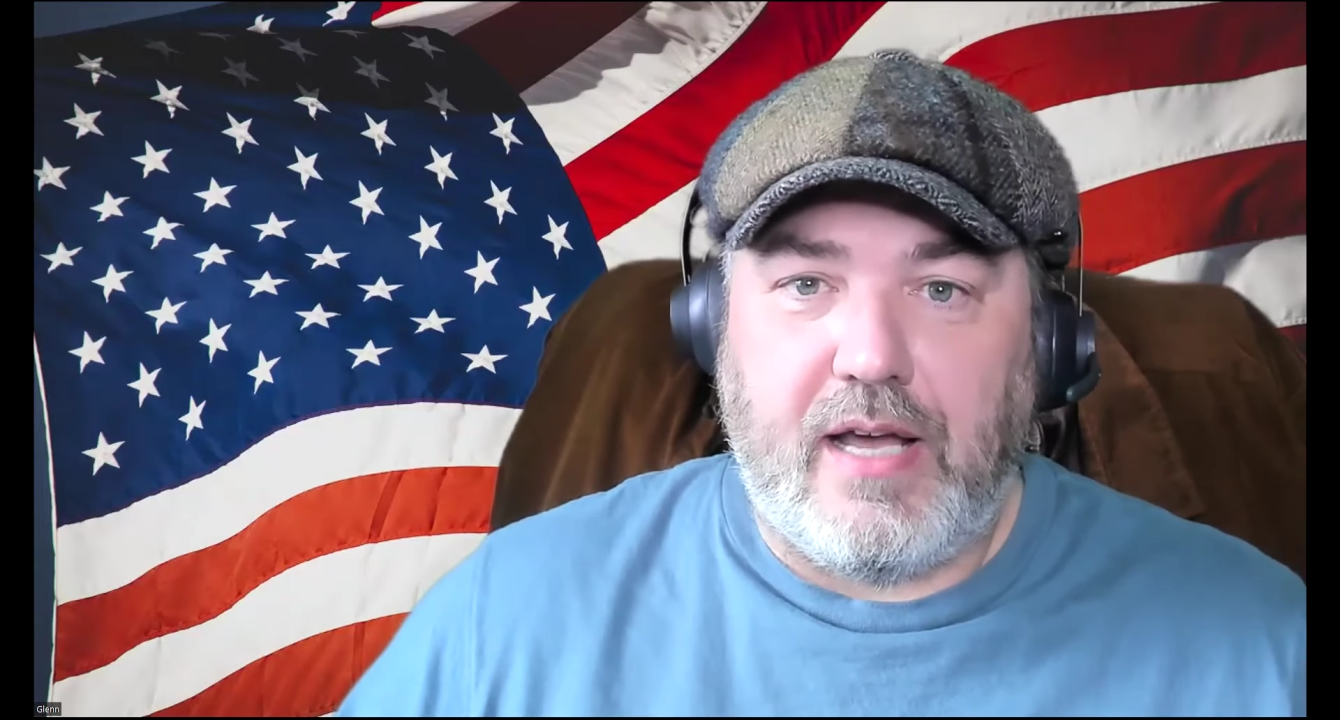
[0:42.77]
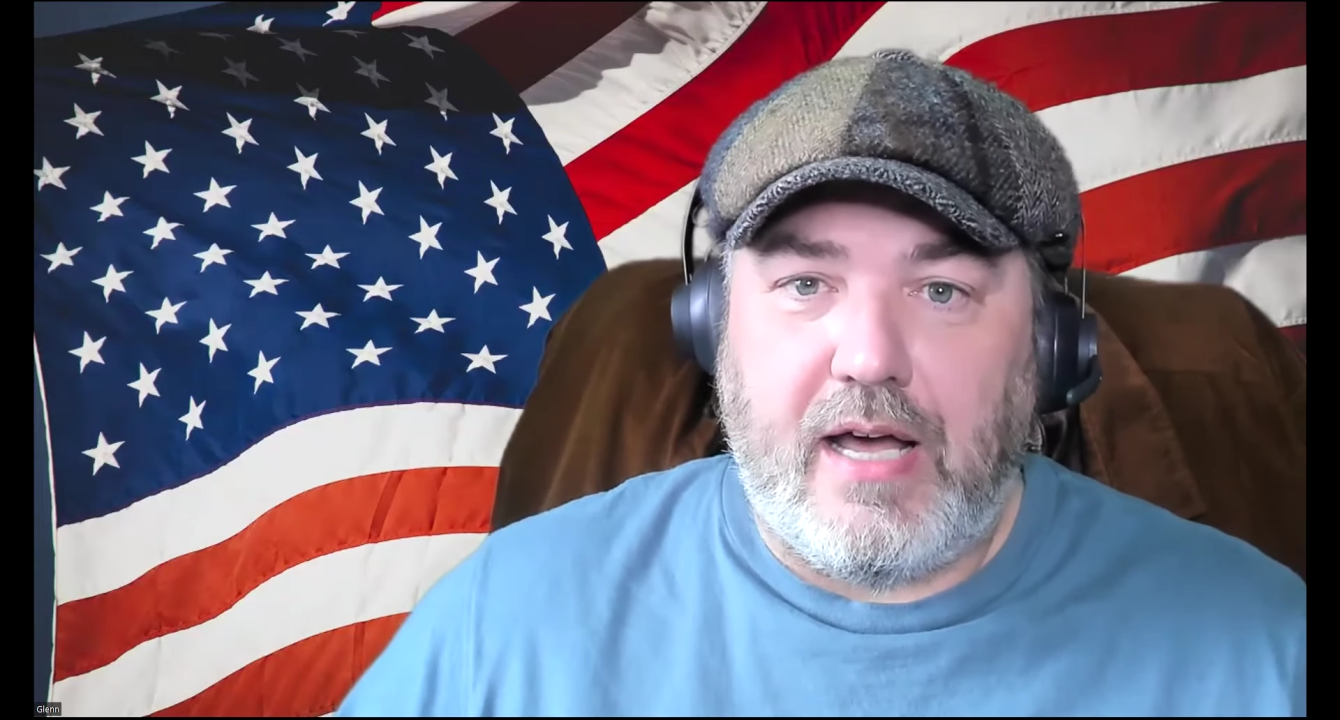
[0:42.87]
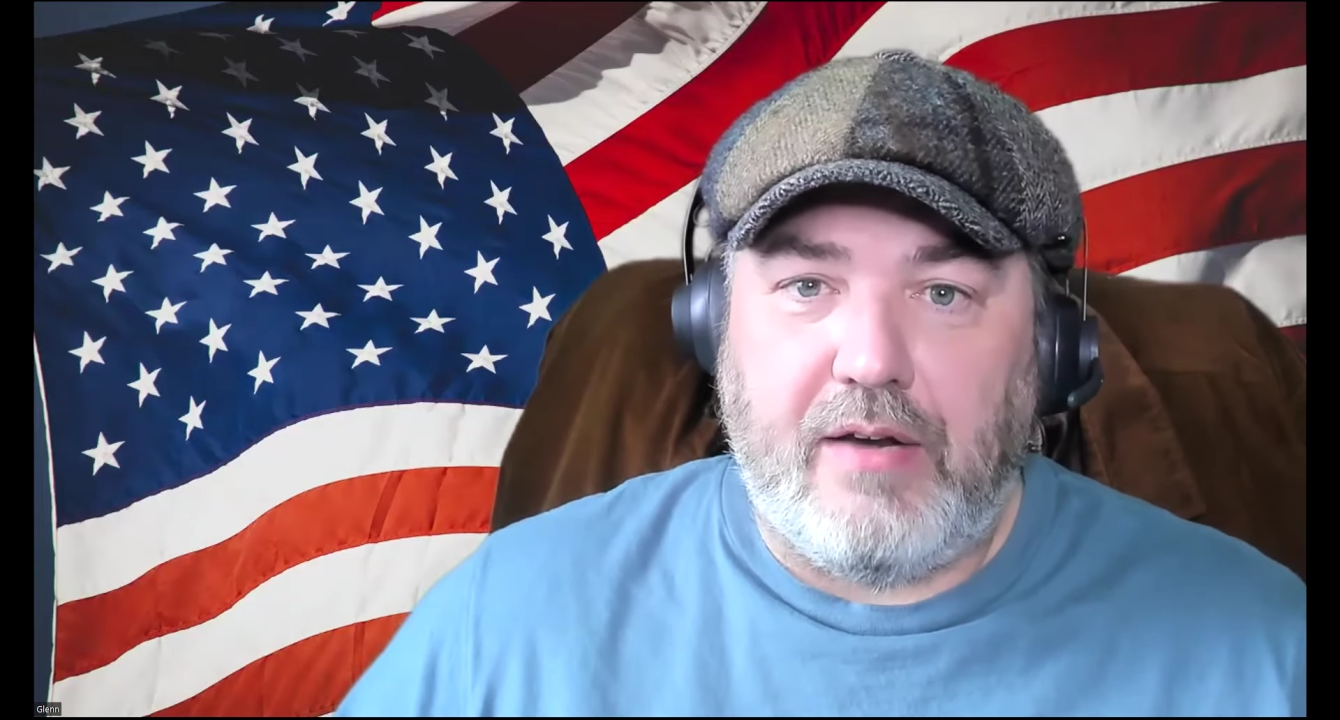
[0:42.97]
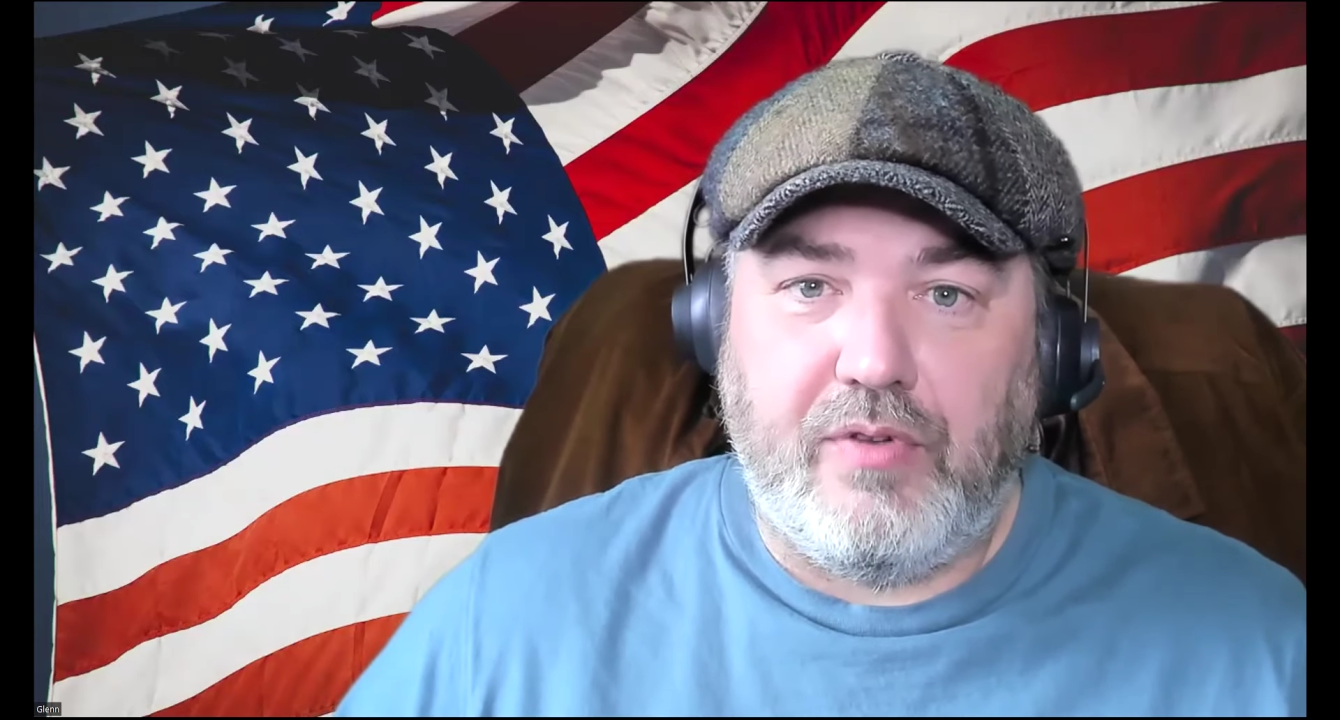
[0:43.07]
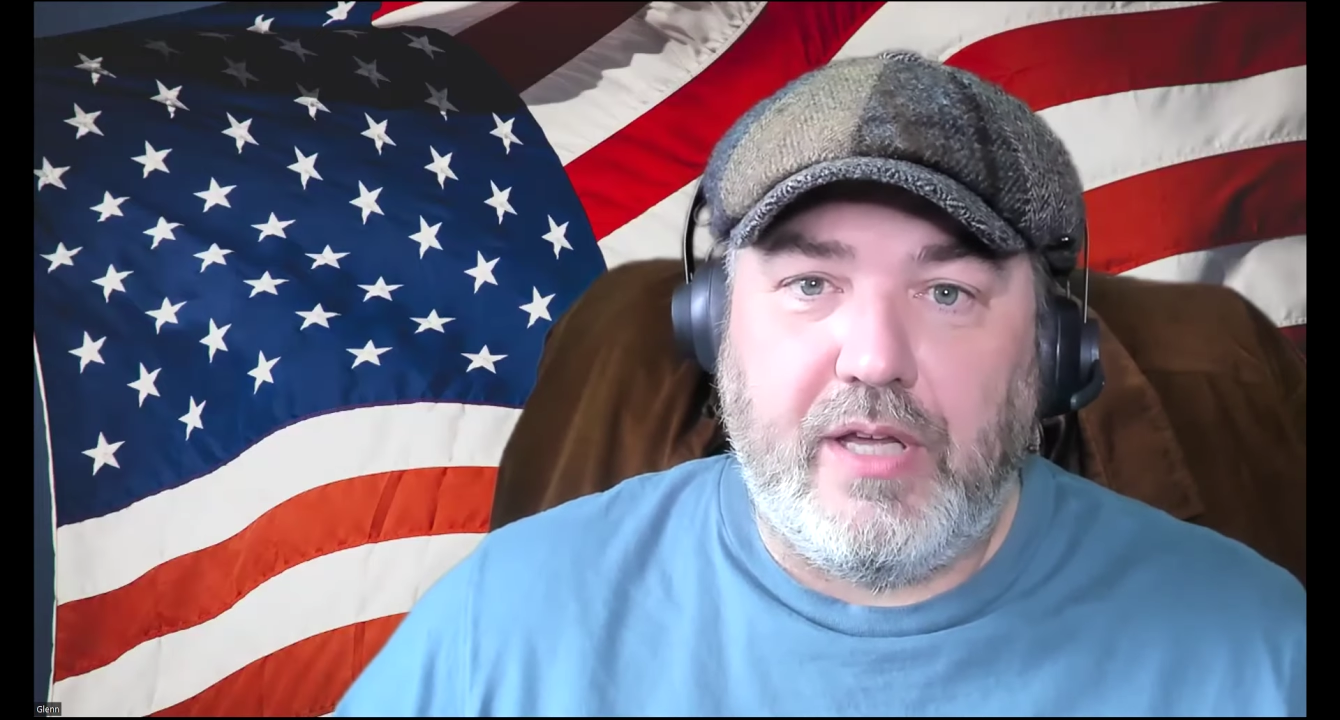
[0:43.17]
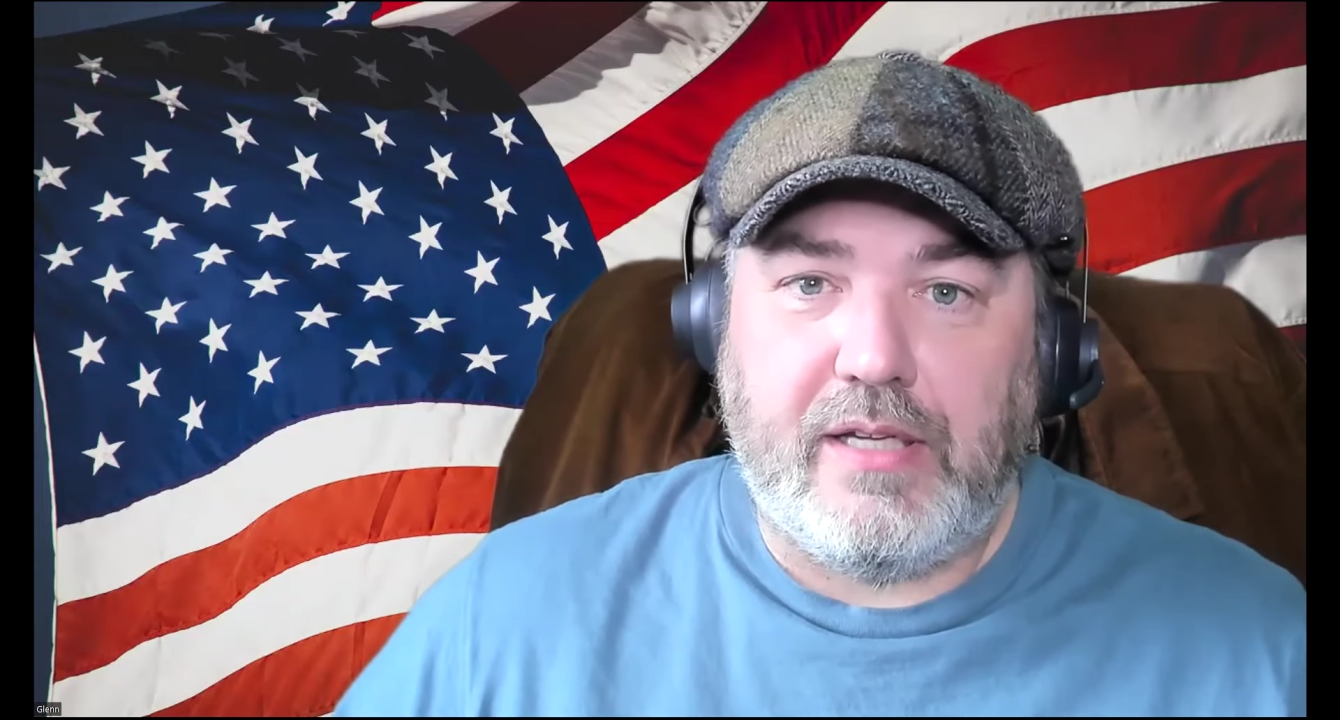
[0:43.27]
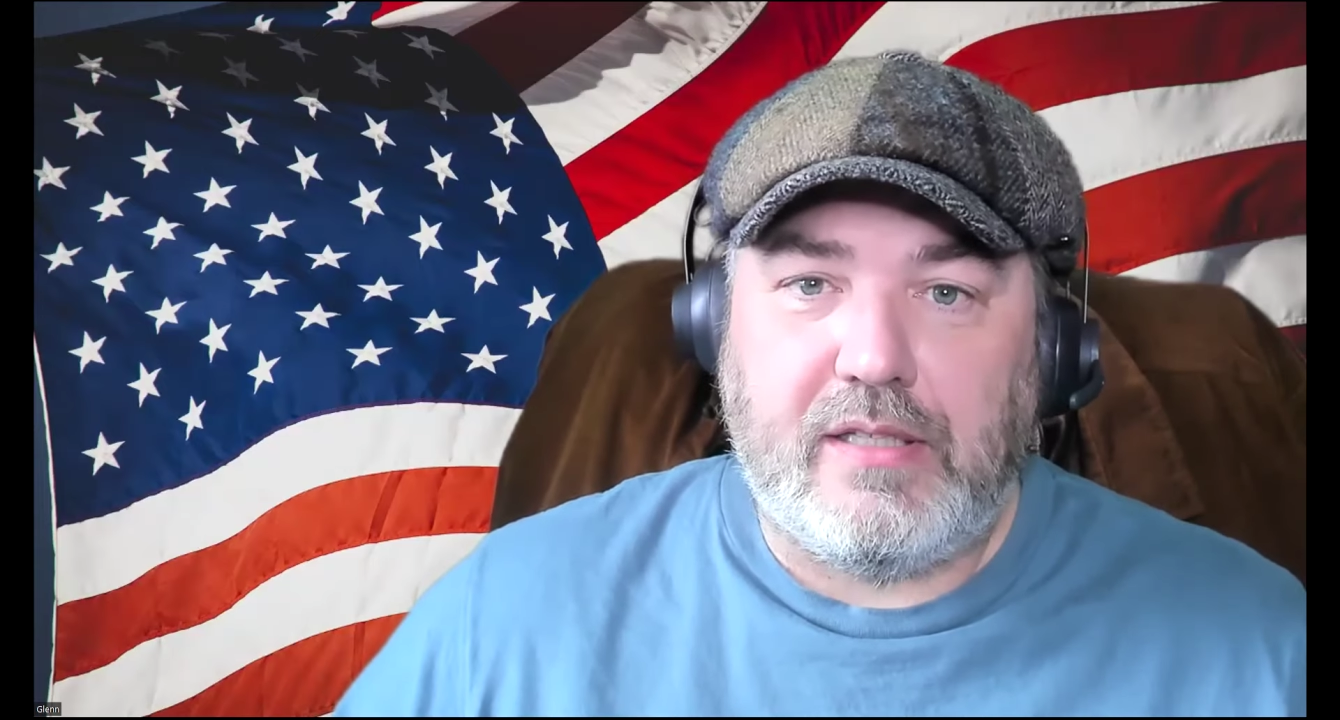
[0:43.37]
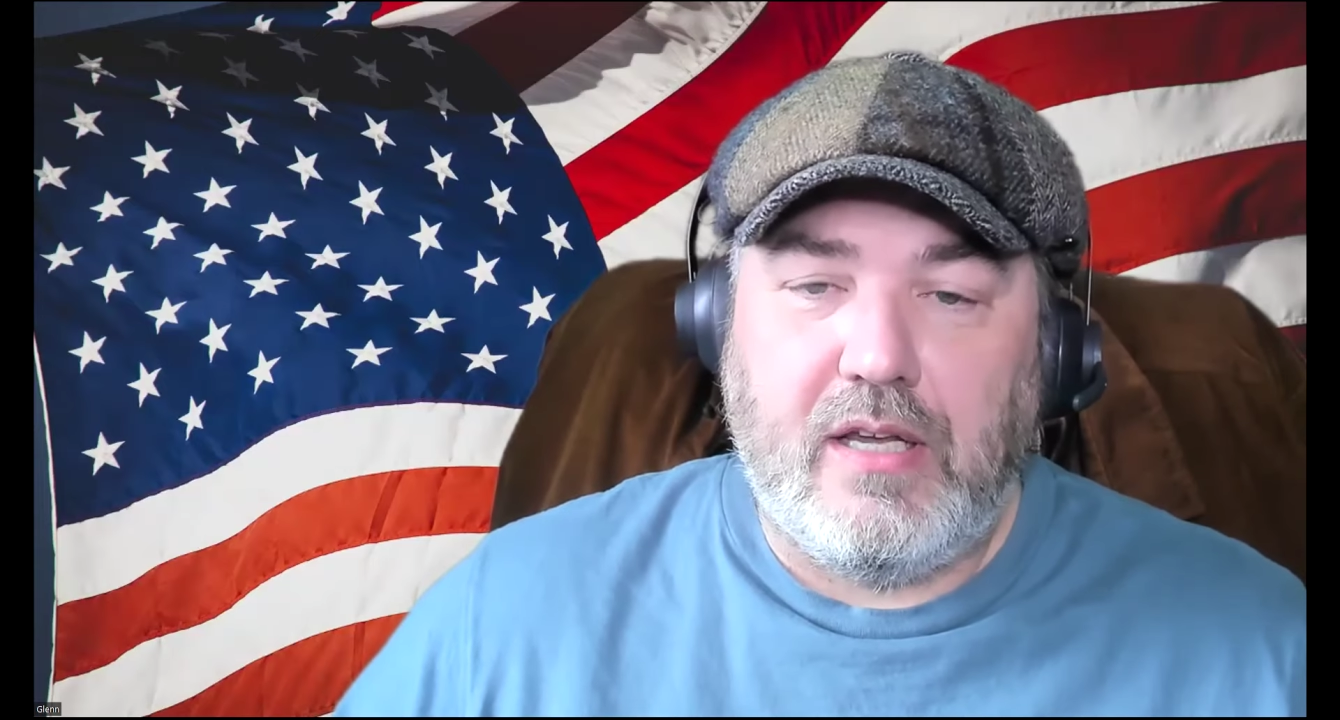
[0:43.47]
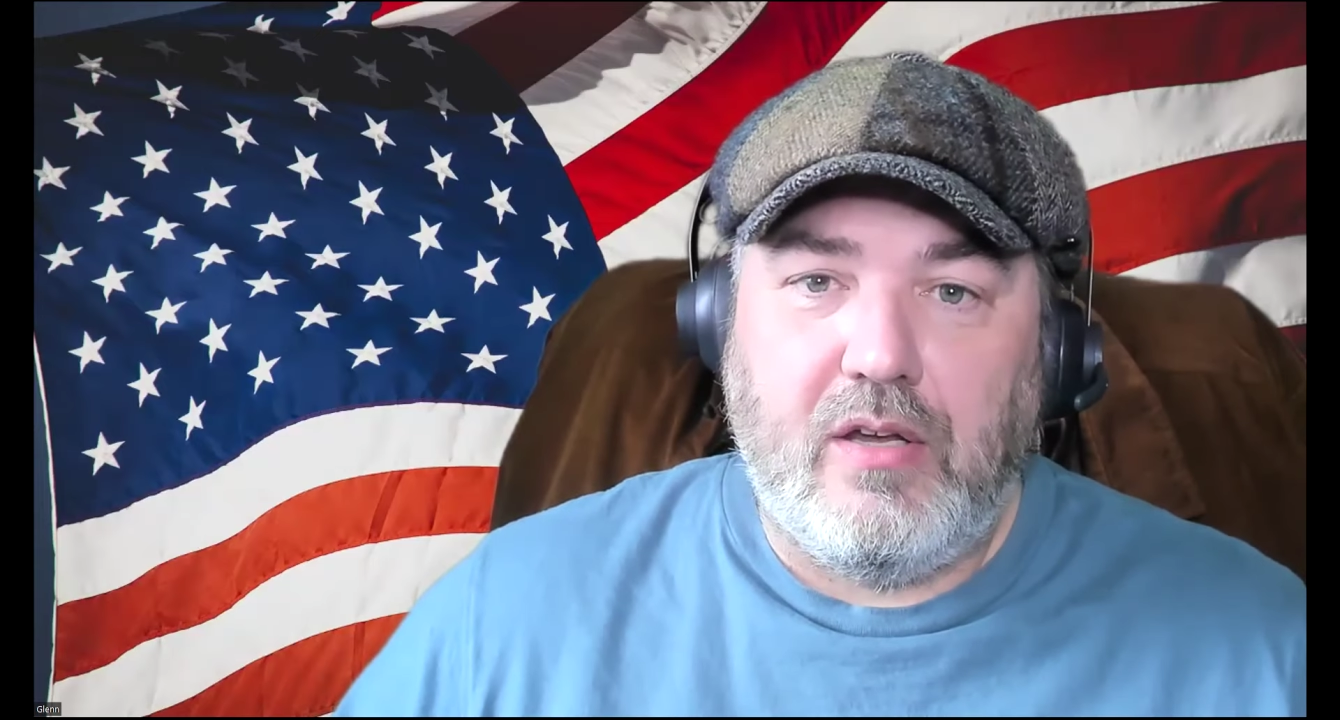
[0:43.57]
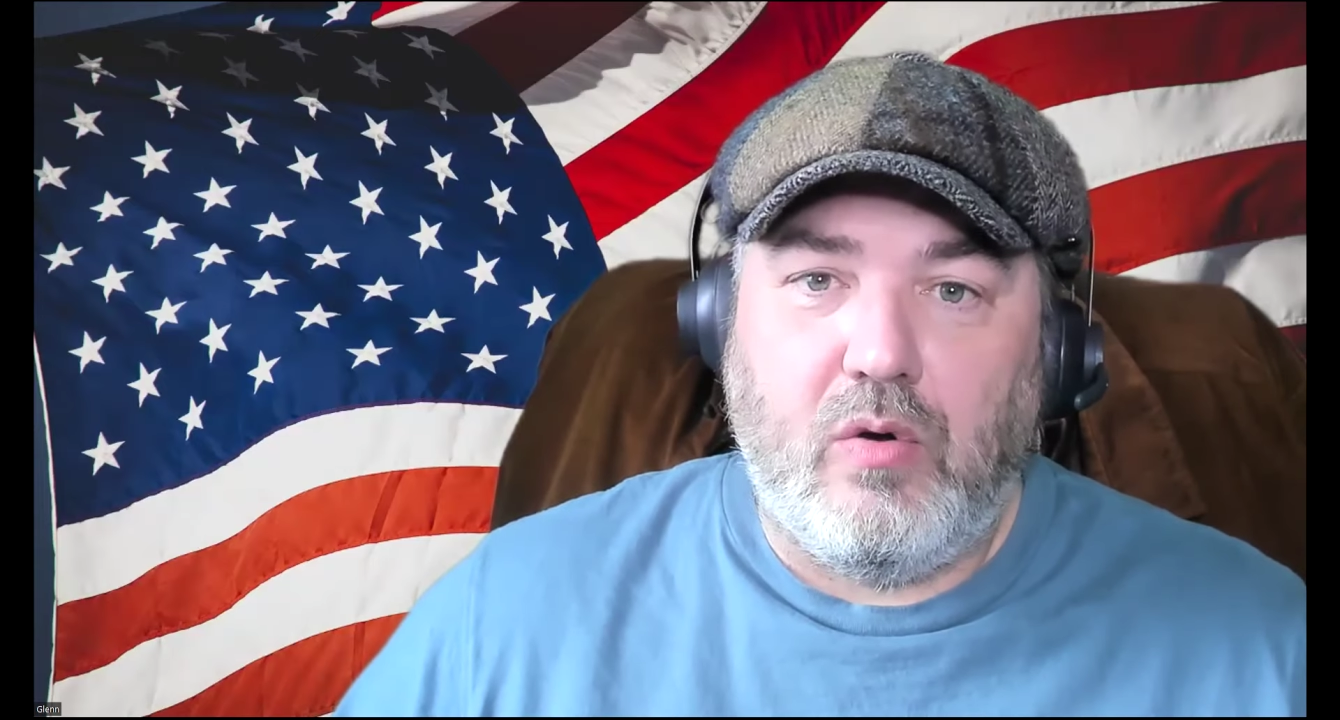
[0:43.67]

conflict,